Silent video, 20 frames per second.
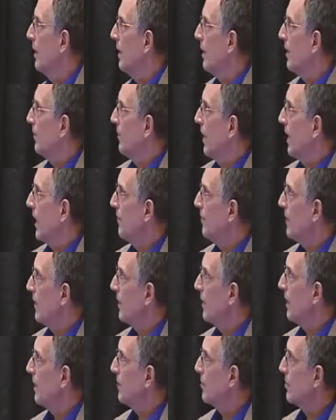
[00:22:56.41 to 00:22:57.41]
If you have a
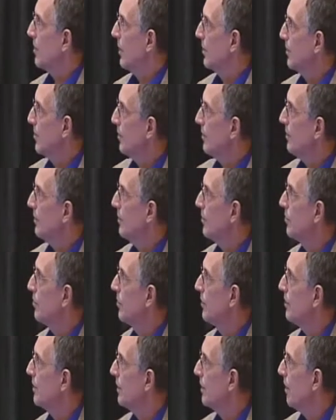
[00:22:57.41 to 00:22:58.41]
daylight sensor, you
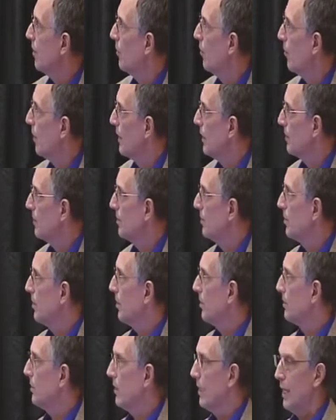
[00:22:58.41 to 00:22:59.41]
certainly don't want it to
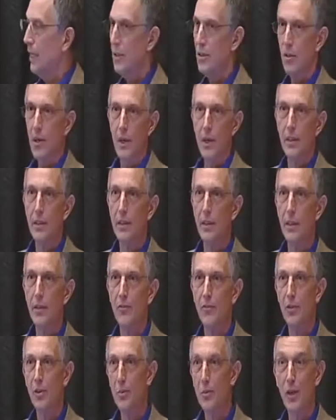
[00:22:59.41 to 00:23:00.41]
turn the lights on
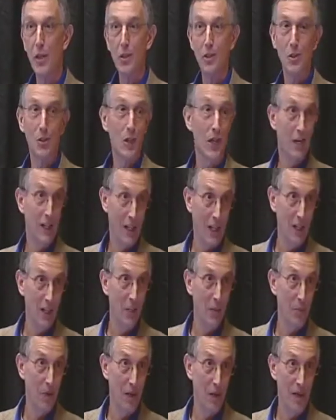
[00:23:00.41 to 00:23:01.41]
if the space is not
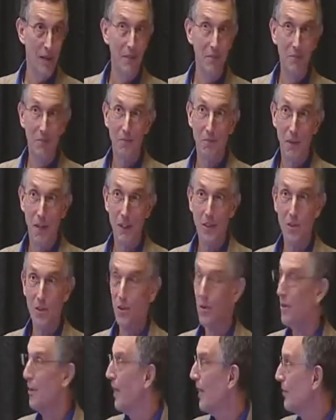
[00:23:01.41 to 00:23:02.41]
occupied, right?
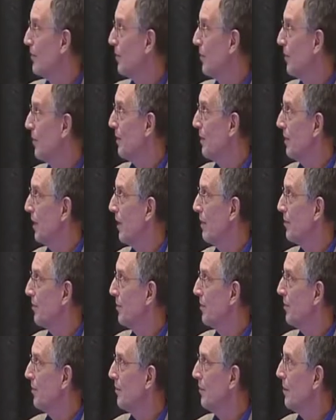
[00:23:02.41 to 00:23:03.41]
So there has to
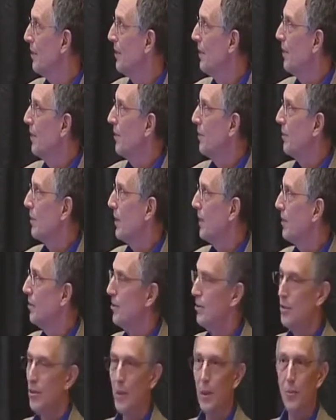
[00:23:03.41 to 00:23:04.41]
logical
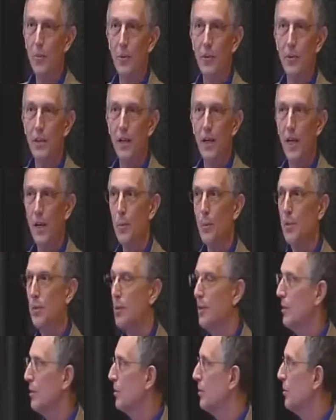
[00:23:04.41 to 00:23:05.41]
relationship with the
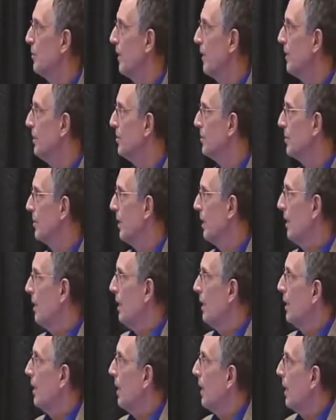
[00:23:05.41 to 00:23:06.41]
occupancy of the space.
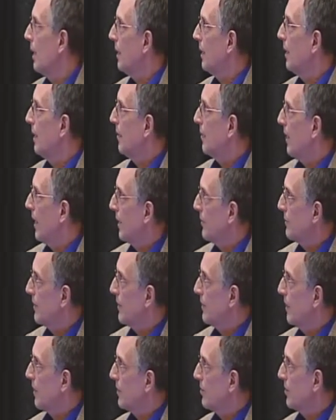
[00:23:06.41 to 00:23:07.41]
If I have
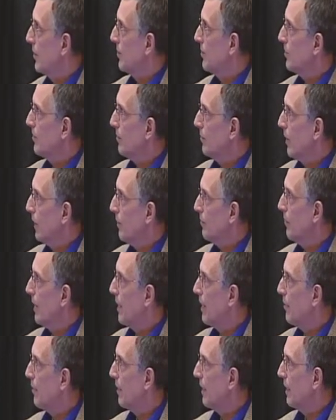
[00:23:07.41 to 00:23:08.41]
daylight sensor, I
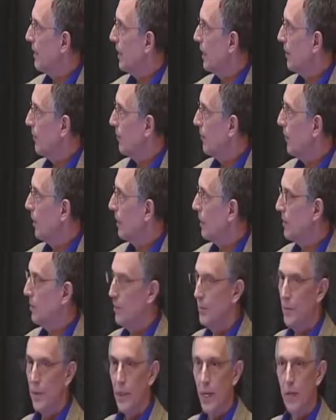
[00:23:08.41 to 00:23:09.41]
may or may not want it
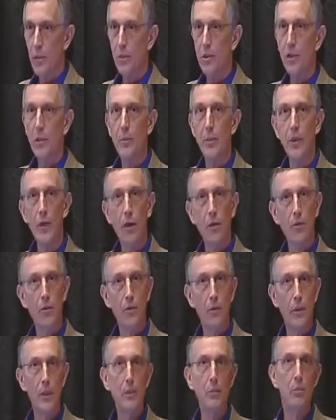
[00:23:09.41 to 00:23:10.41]
to be able to be
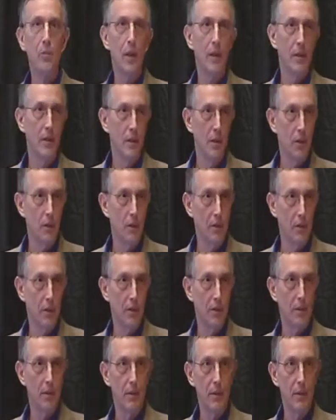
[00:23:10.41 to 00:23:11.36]
overridden by the user.